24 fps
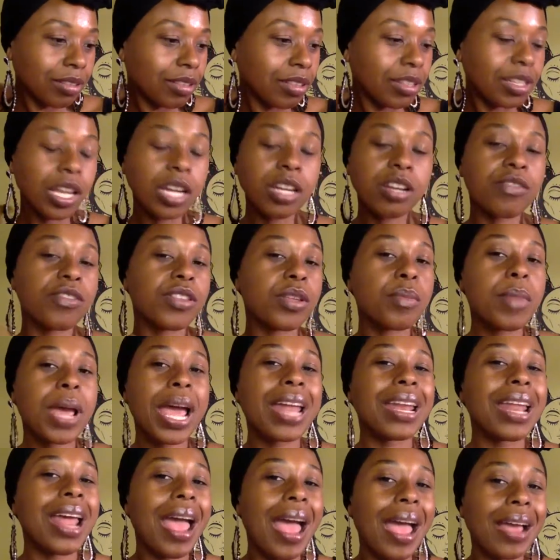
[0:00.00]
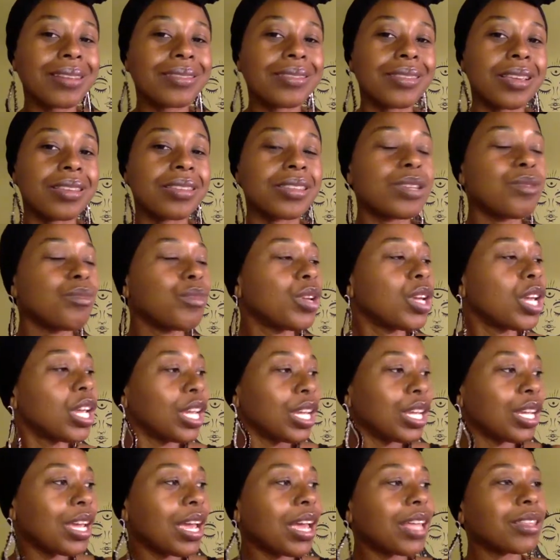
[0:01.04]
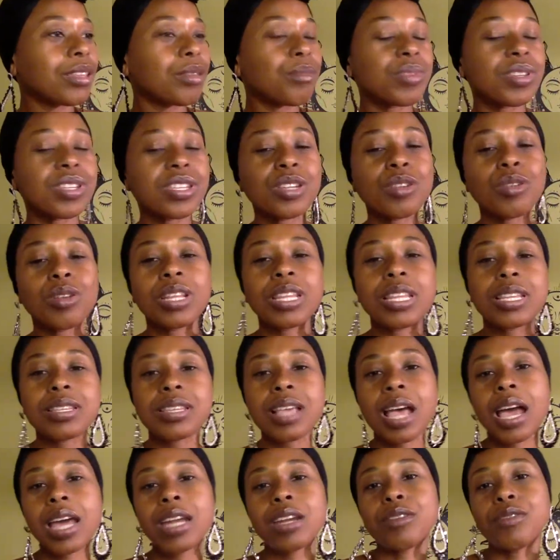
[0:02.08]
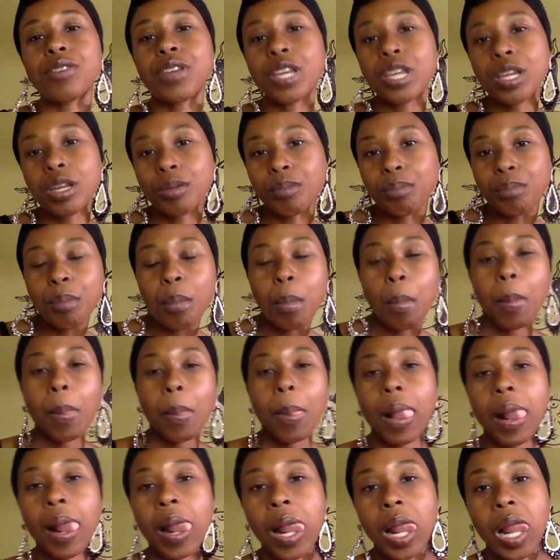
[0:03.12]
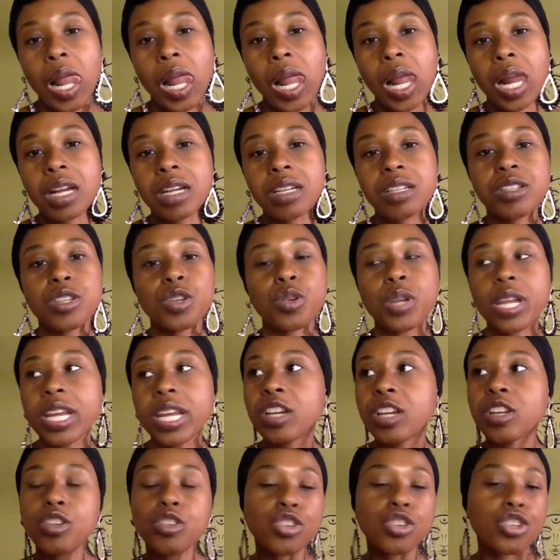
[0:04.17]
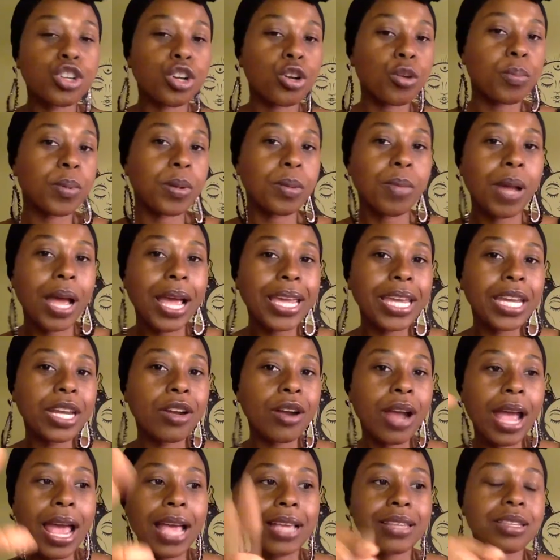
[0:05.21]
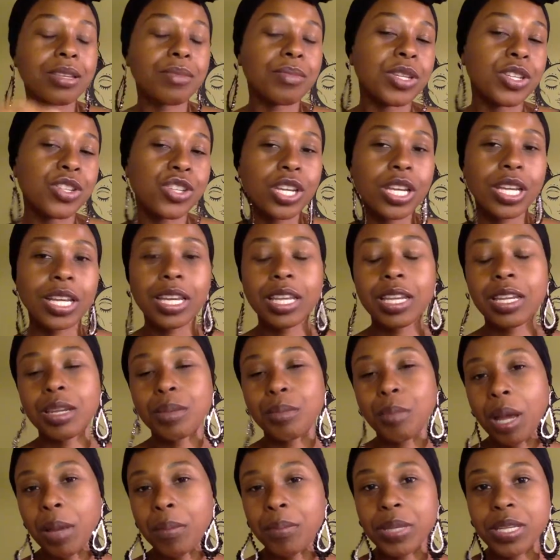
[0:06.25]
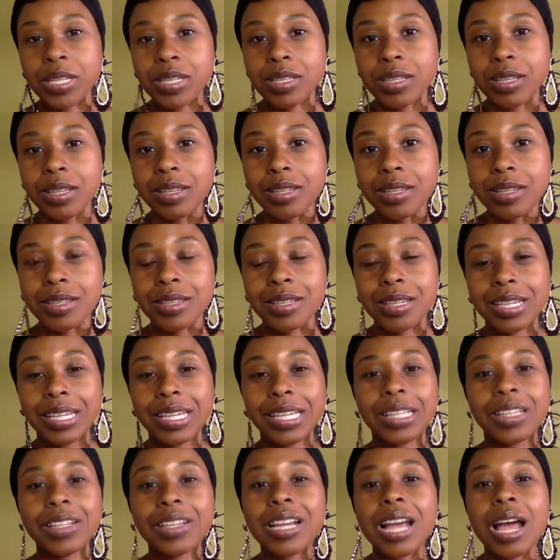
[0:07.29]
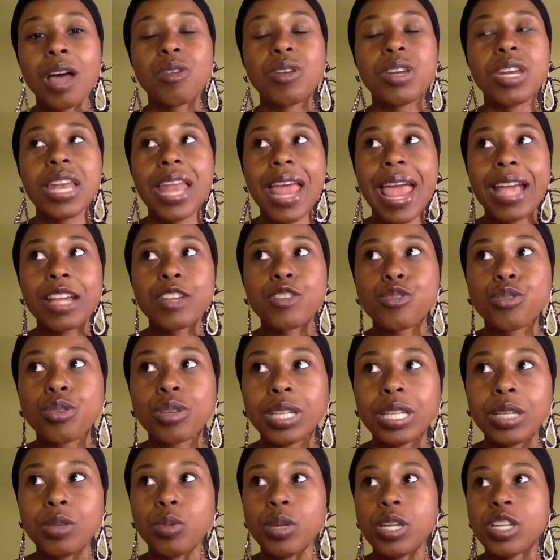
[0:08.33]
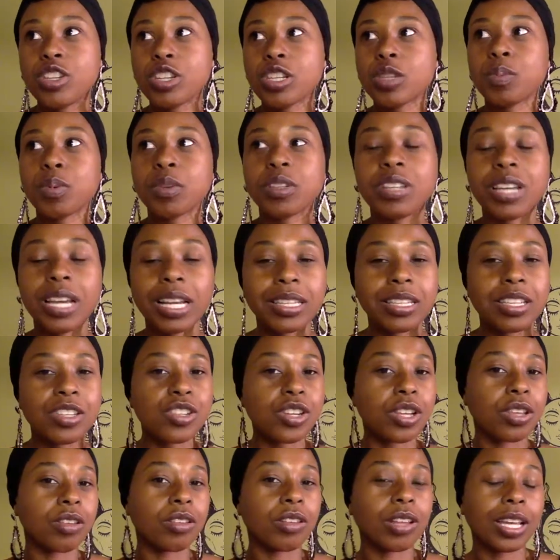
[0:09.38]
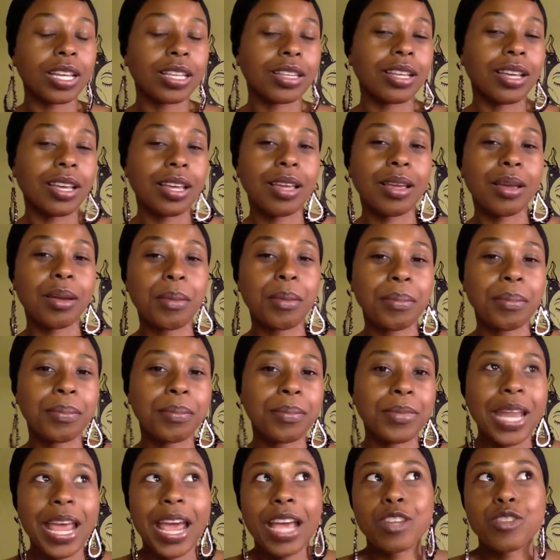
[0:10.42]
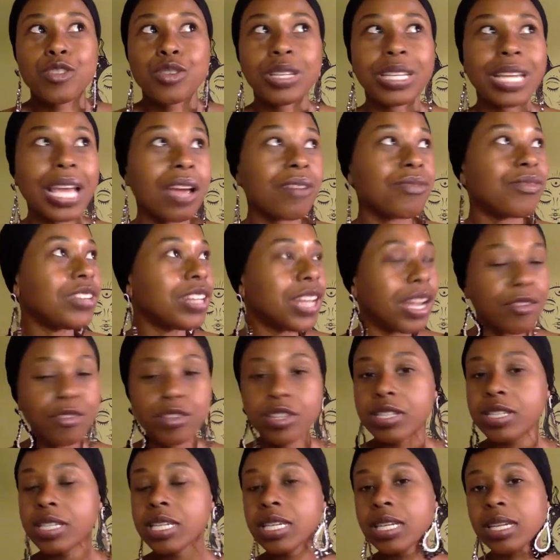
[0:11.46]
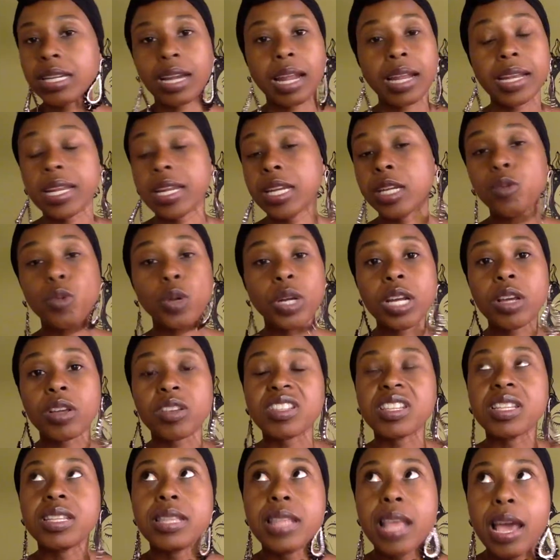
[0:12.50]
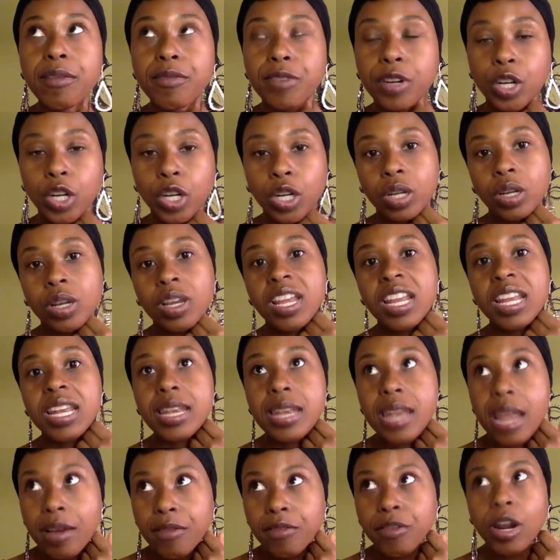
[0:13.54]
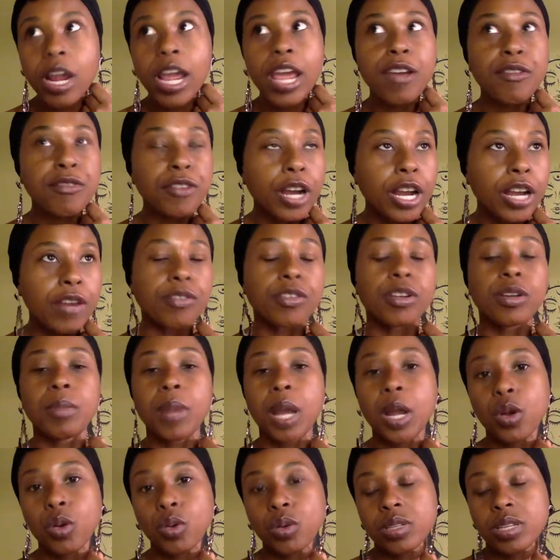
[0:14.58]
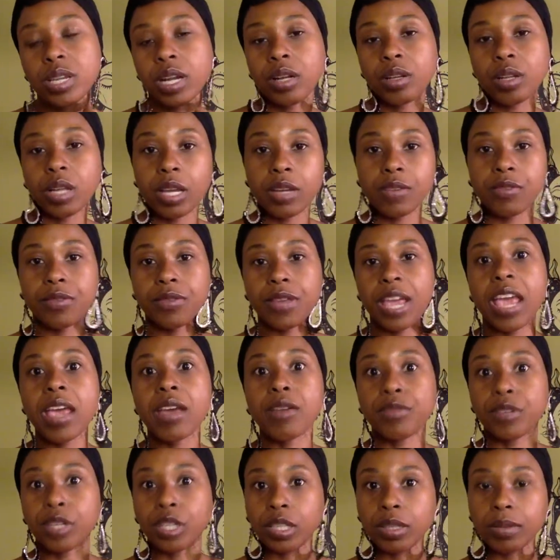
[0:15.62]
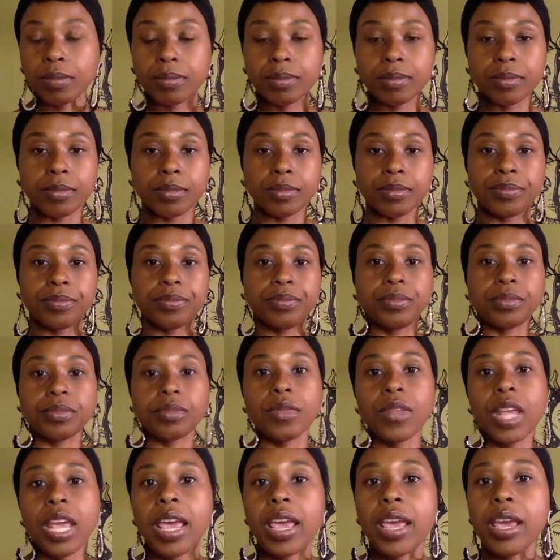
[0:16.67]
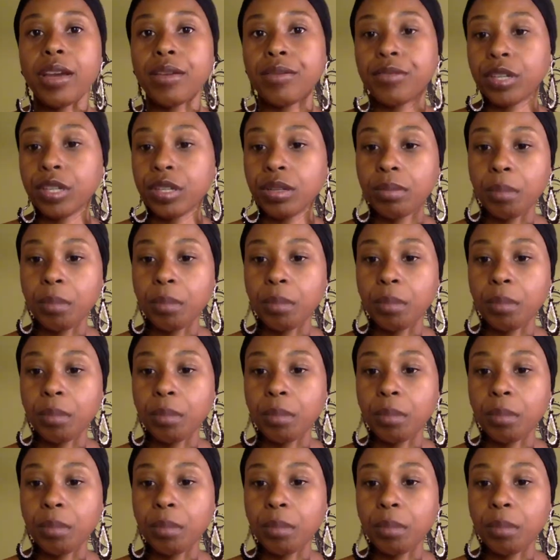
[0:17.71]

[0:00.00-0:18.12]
None of them had access. He, he had them sit on the side of him so they couldn't chirp in my ear, asking me shit, getting in my business. Look how naturally we just protect each other like that. Naturally. I've never seen it out of anyone else. Never, never, ever, ever in my whole entire life. Ever. Ever.